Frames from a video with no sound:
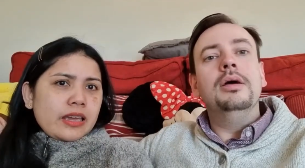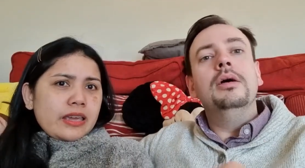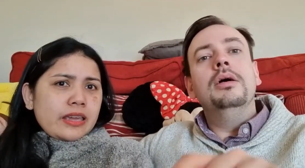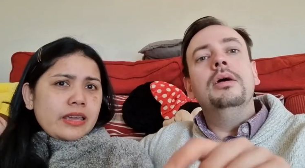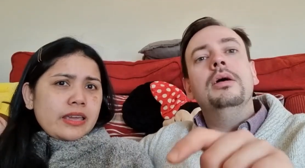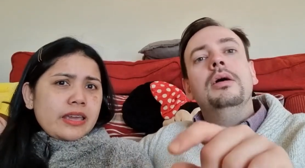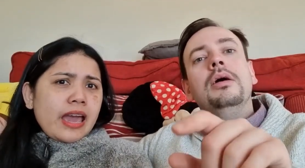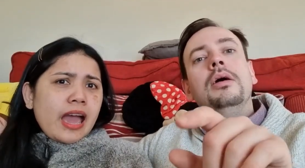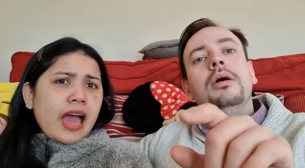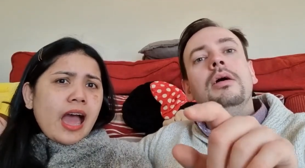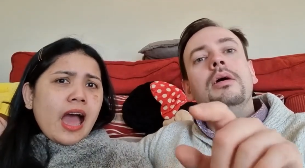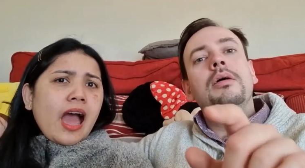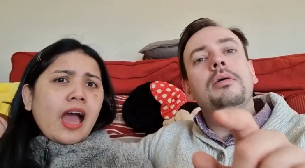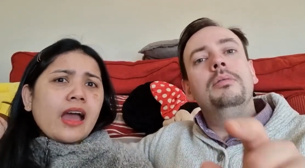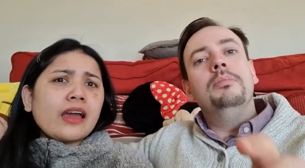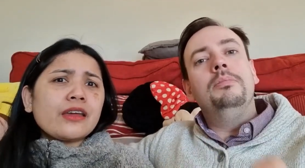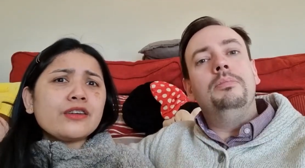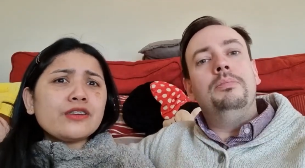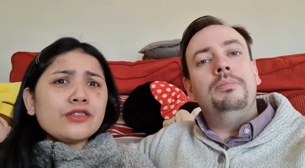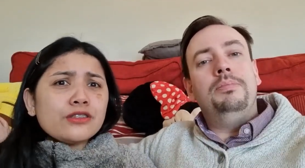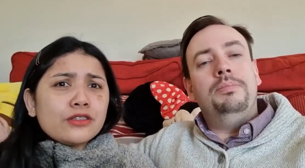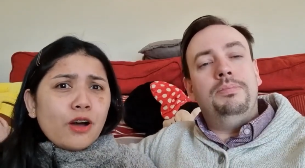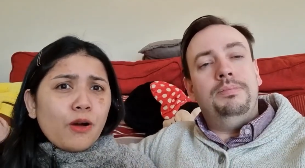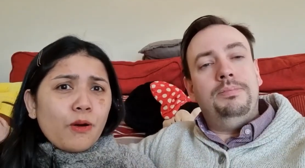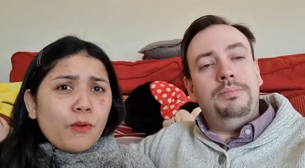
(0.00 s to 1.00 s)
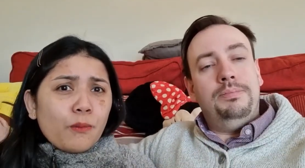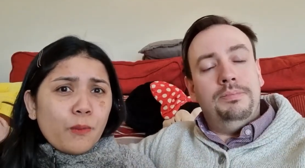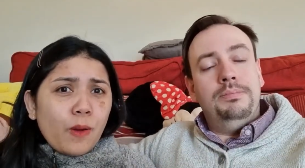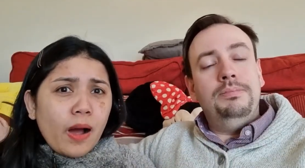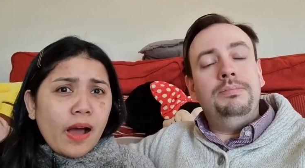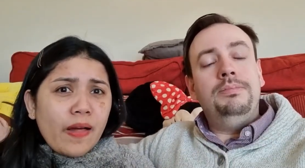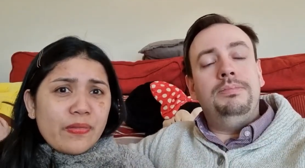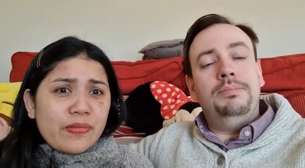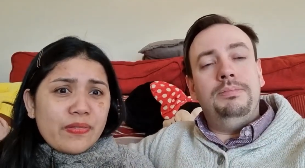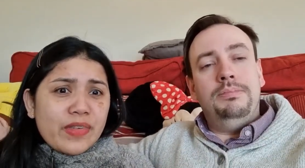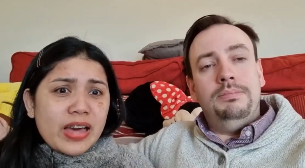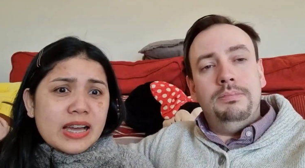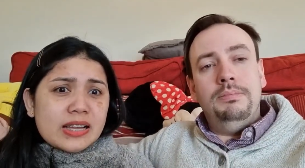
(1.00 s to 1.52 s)
Speaker 1: Yeah, you don't
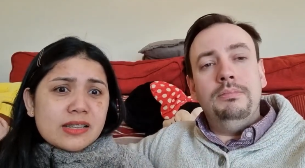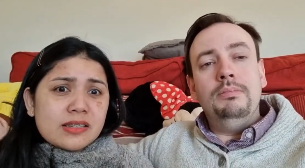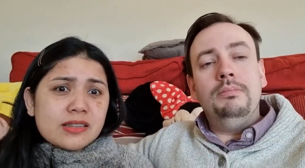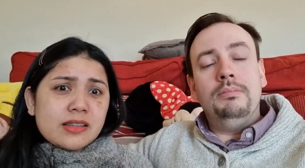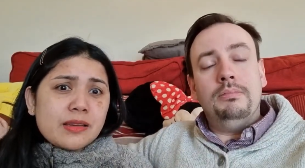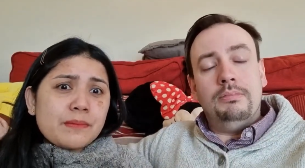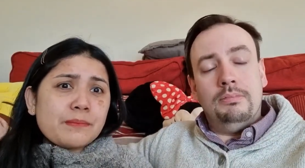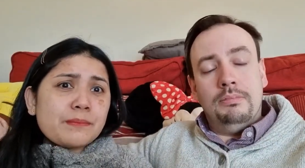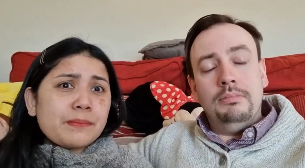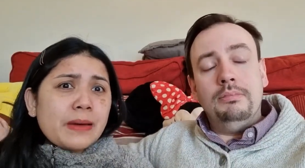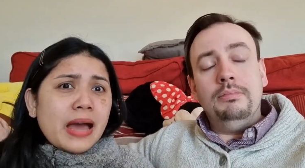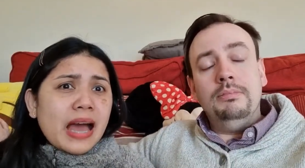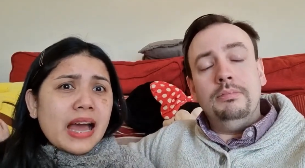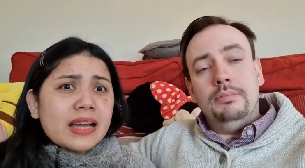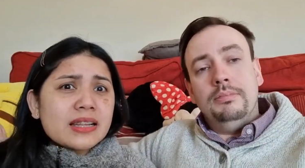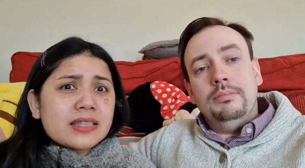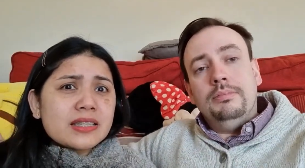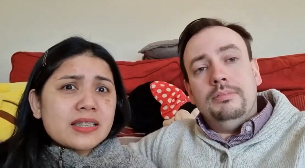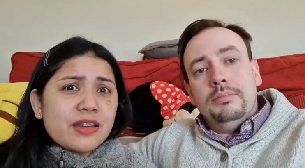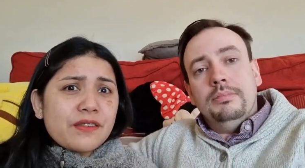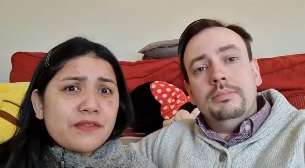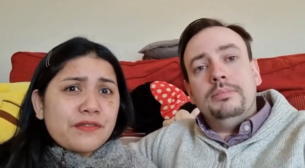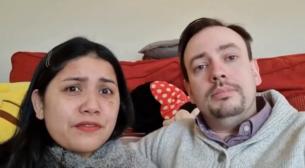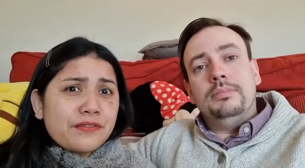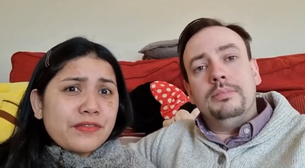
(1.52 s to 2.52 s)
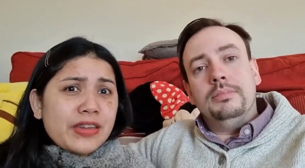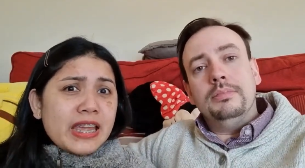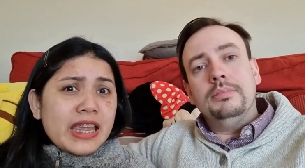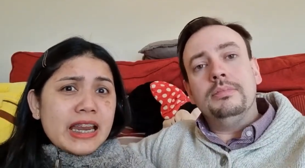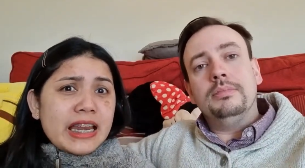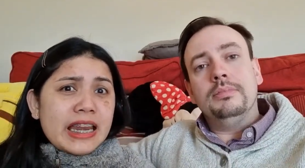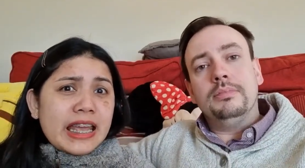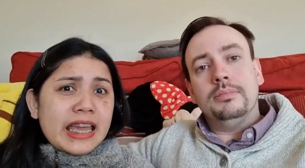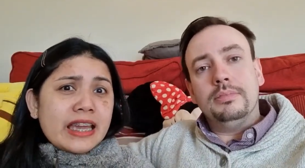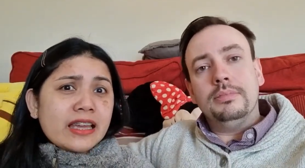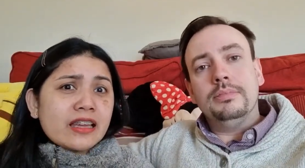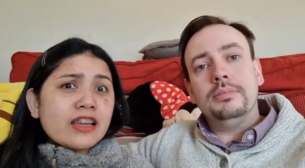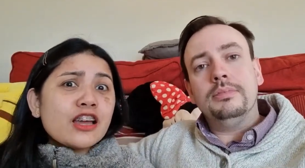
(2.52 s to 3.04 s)
want that bad
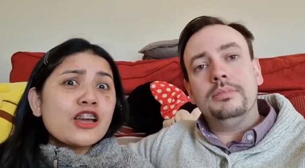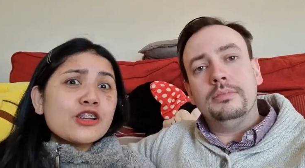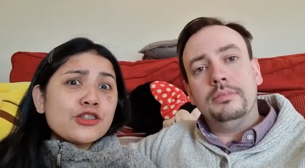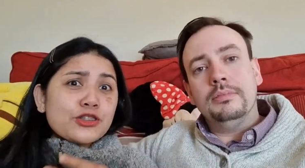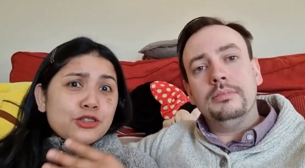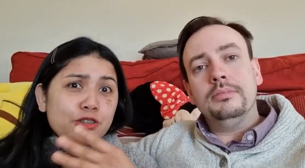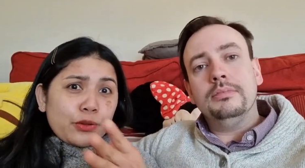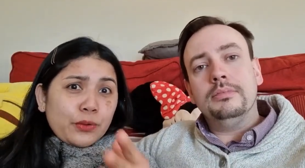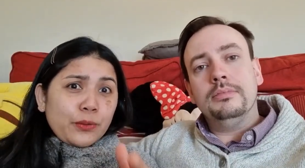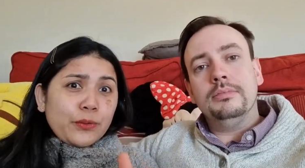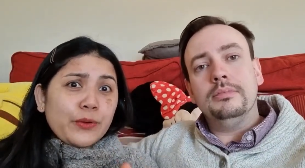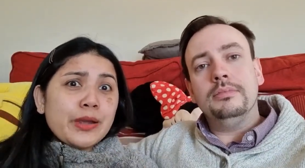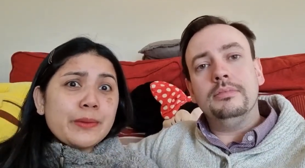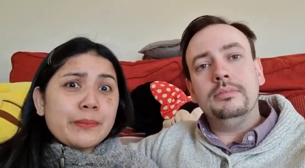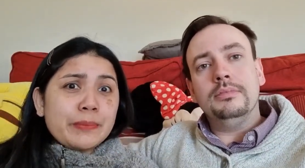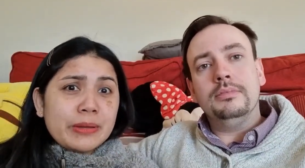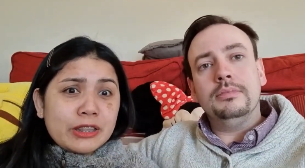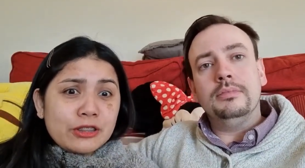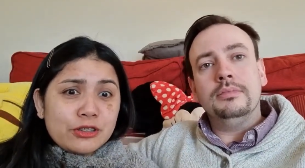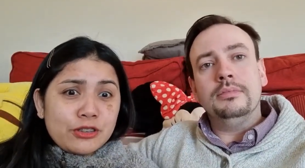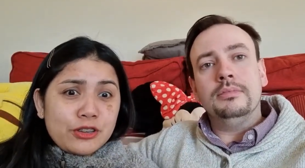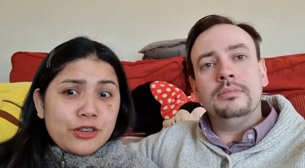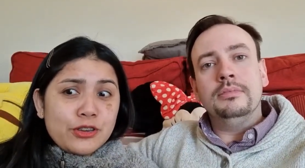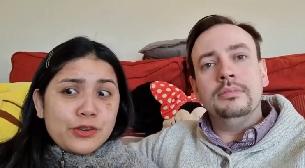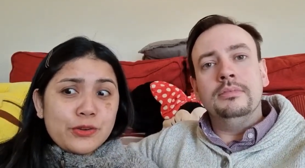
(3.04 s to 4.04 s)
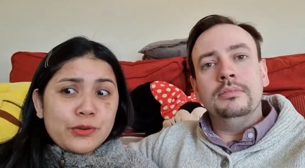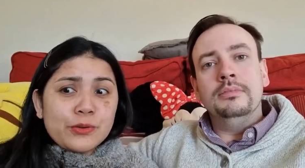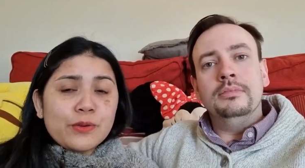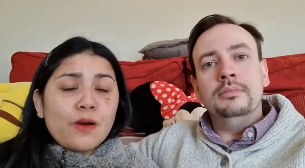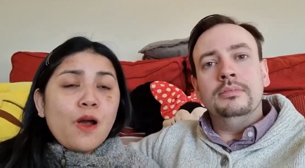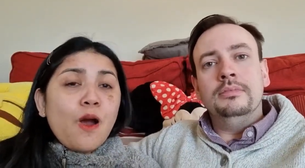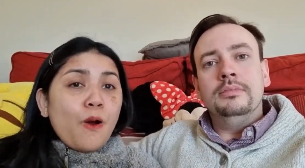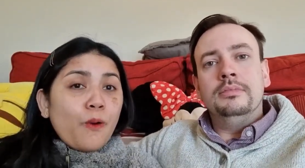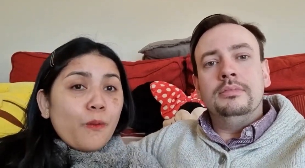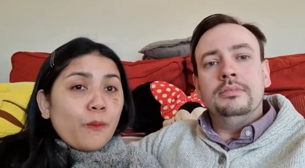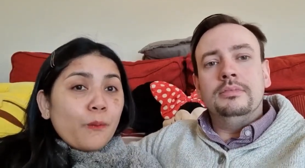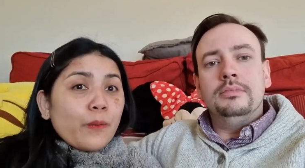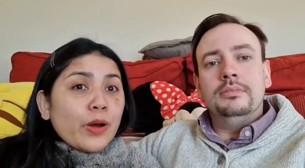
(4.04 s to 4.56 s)
feeling to creep into you
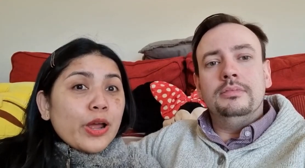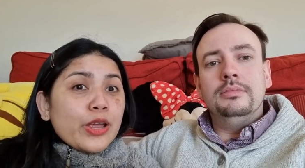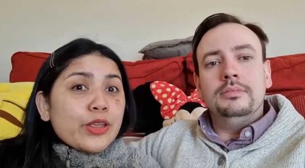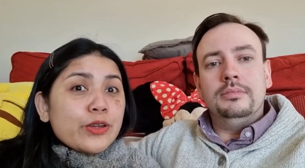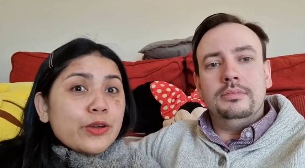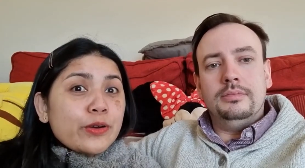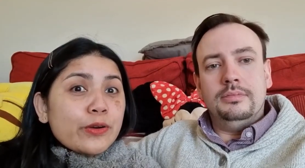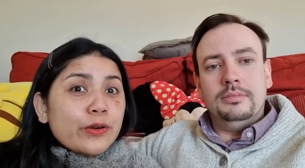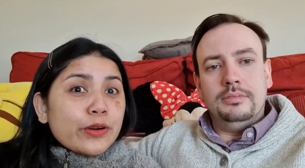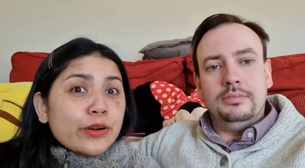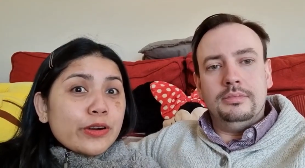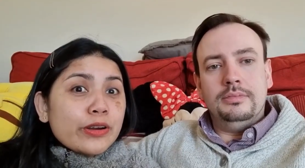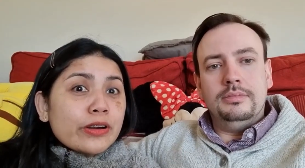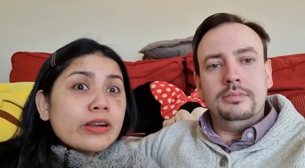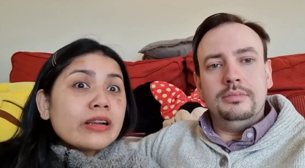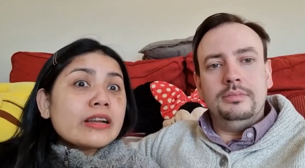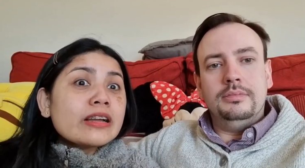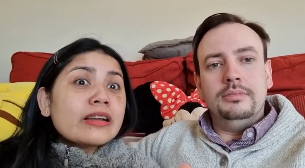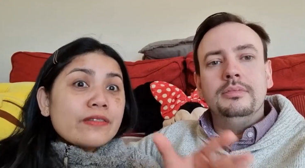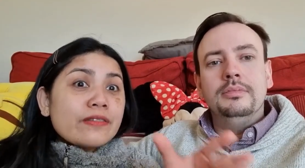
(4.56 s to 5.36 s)
when you're